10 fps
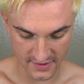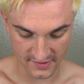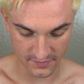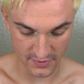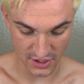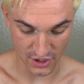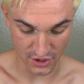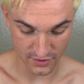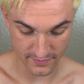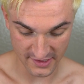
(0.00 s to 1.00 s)
It's
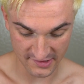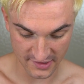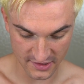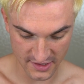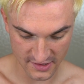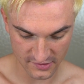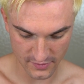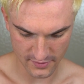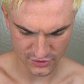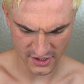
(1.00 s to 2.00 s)
pure, basically, is
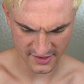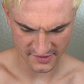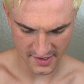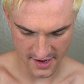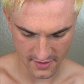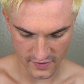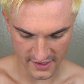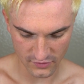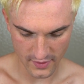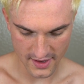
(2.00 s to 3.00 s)
what I'm trying to say.
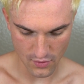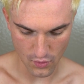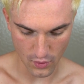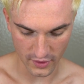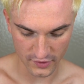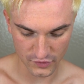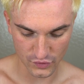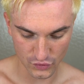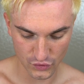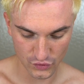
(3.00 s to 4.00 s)
That's why it works
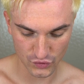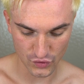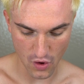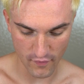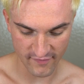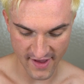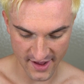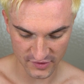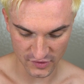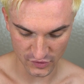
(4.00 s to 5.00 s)
so
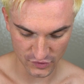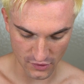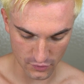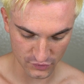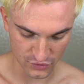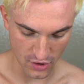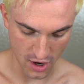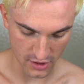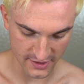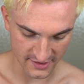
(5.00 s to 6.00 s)
fast and so
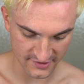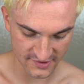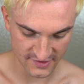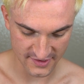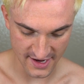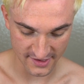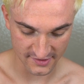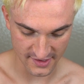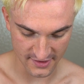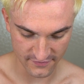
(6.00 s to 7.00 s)
strong and it
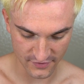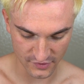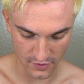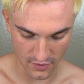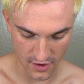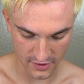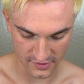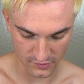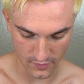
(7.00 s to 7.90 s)
stays in for so long as